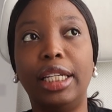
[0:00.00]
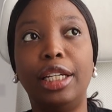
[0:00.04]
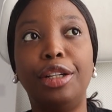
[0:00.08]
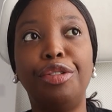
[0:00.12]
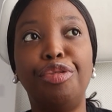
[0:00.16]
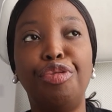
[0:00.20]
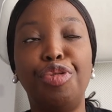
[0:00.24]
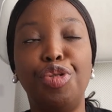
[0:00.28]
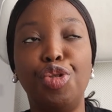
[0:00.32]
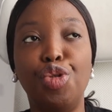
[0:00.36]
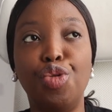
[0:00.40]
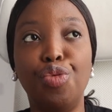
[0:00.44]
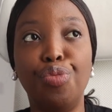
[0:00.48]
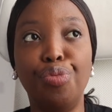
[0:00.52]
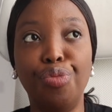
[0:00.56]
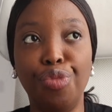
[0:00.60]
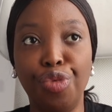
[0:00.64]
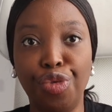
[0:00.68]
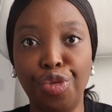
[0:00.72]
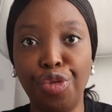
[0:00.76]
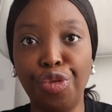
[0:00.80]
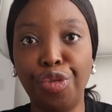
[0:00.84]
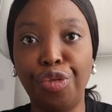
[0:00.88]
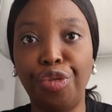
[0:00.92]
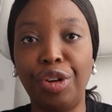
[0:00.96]
if you
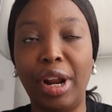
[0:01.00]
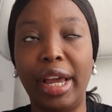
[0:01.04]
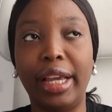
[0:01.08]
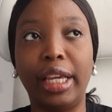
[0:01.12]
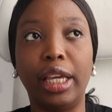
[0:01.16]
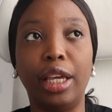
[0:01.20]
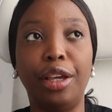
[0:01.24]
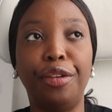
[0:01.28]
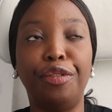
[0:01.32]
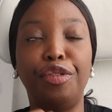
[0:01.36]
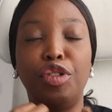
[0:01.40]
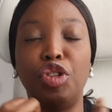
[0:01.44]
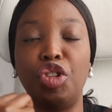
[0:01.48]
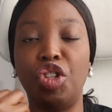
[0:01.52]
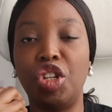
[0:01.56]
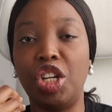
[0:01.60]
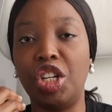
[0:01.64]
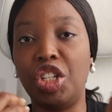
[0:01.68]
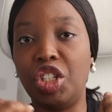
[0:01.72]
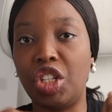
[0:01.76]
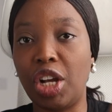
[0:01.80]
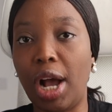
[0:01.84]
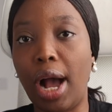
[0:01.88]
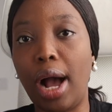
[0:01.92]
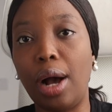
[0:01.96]
move, like if you
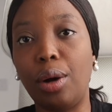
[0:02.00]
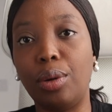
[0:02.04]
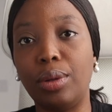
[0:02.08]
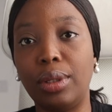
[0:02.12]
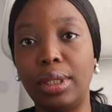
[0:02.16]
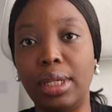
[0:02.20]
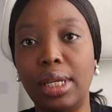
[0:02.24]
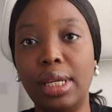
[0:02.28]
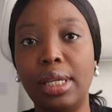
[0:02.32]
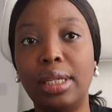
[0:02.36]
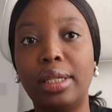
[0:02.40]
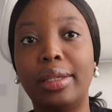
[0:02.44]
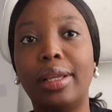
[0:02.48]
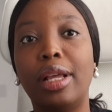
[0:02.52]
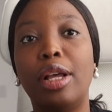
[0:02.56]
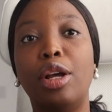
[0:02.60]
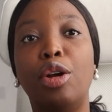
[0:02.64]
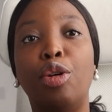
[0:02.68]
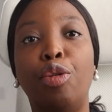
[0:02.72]
change houses,